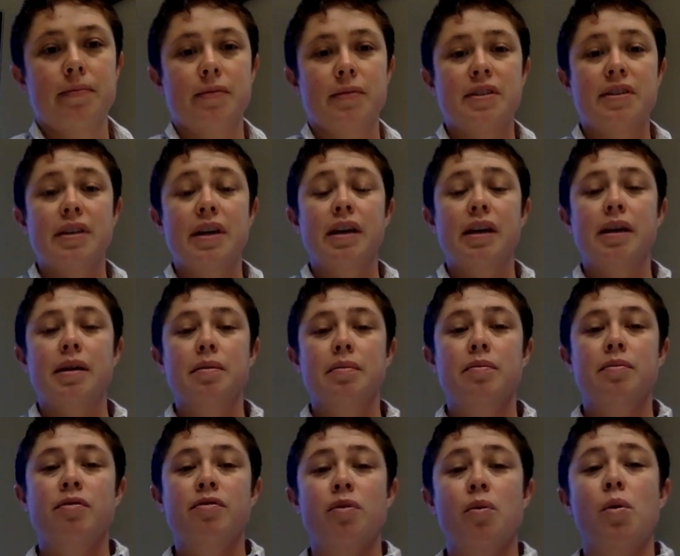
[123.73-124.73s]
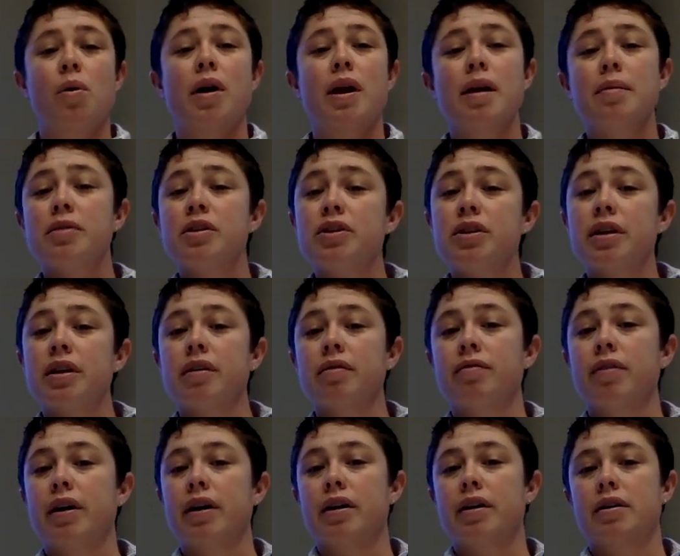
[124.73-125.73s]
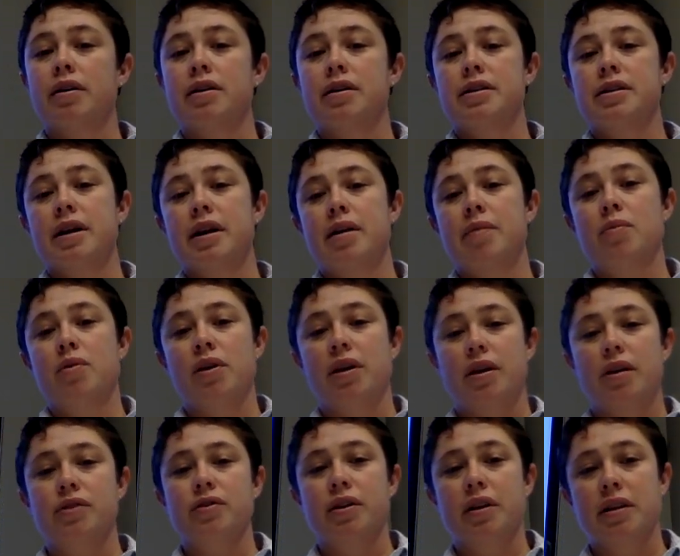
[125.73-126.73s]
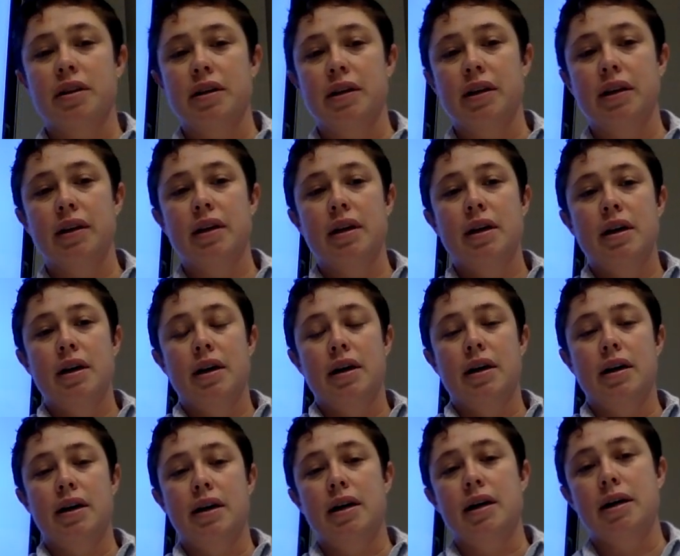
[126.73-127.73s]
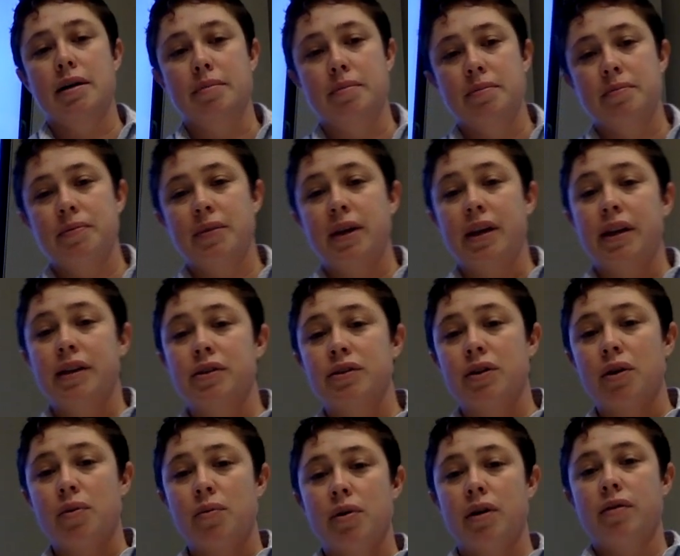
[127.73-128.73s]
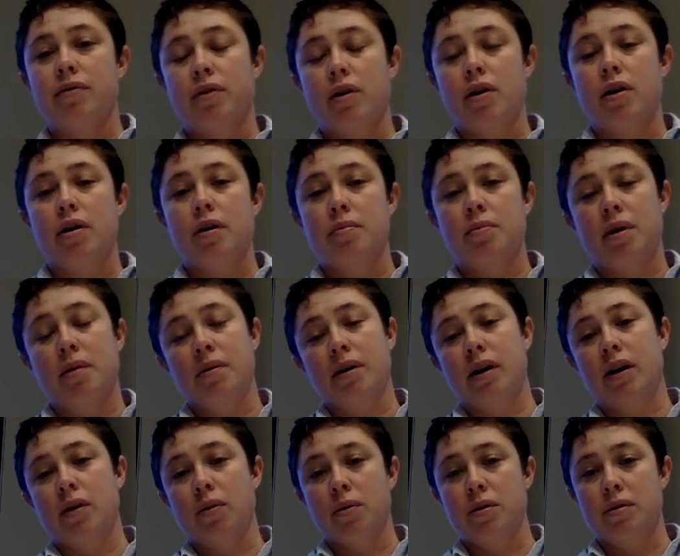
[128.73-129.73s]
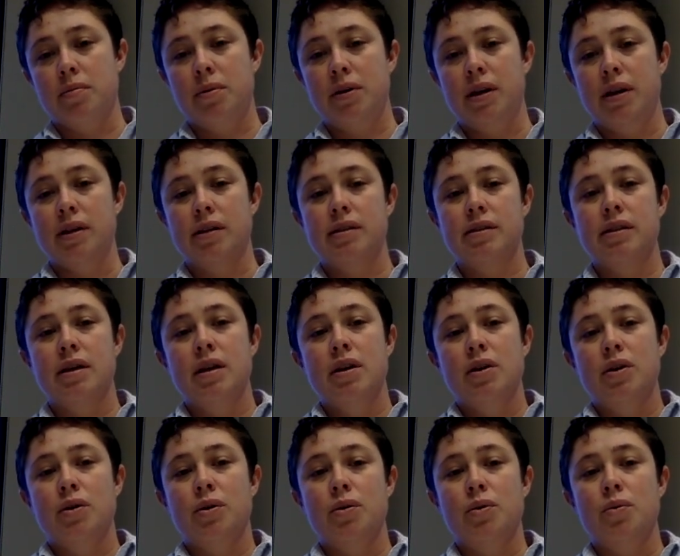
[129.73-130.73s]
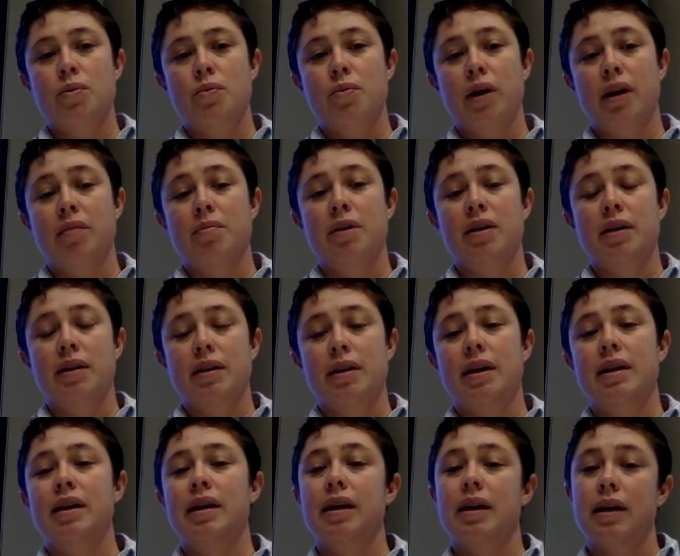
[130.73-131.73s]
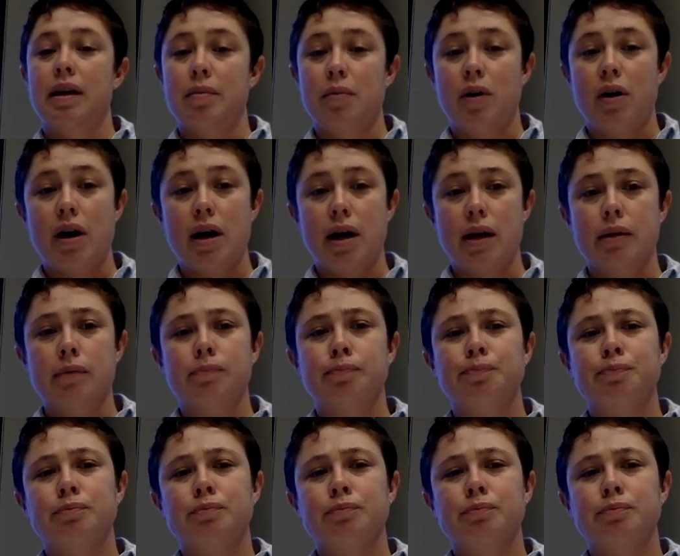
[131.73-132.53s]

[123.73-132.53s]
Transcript: sent him for imaging via our Saturday morning injury clinic, and he saw one of our primary care orthopedics who recommended that he get an MRI.